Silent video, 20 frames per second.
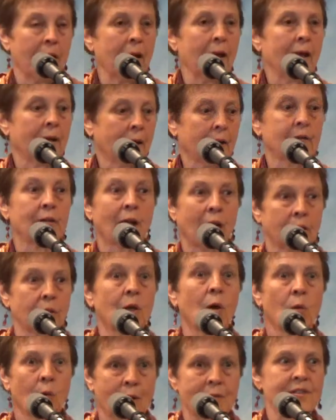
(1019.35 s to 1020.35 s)
and I
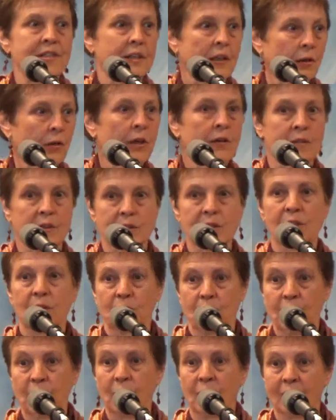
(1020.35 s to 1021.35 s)
know how scary this can
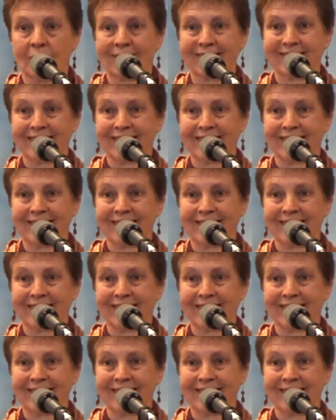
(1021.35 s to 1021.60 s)
feel,